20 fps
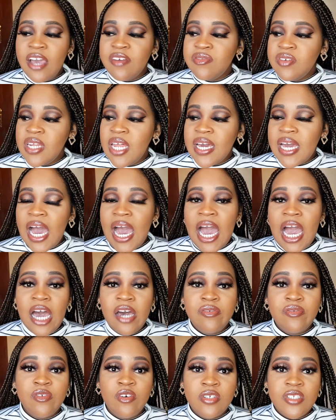I feel like I
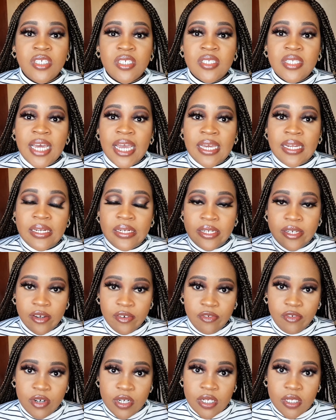have noticed a
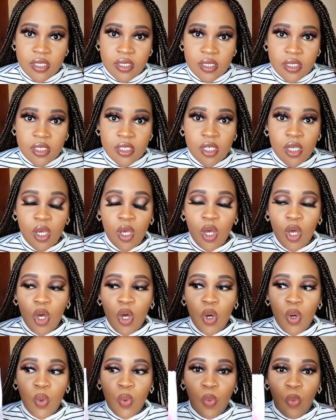difference
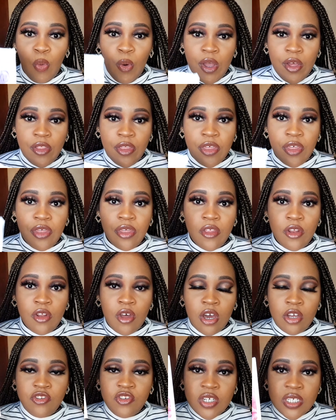with
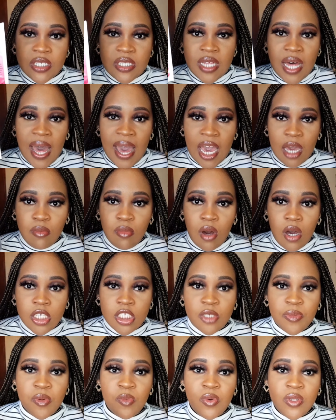not just the eye
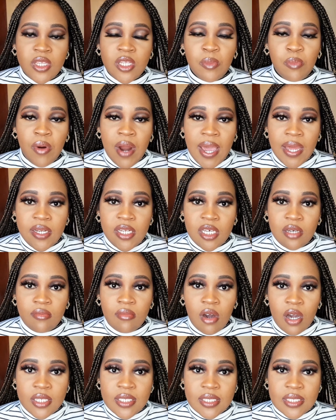mask but with the brightening
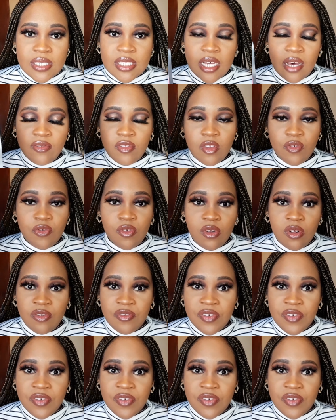mask itself, the full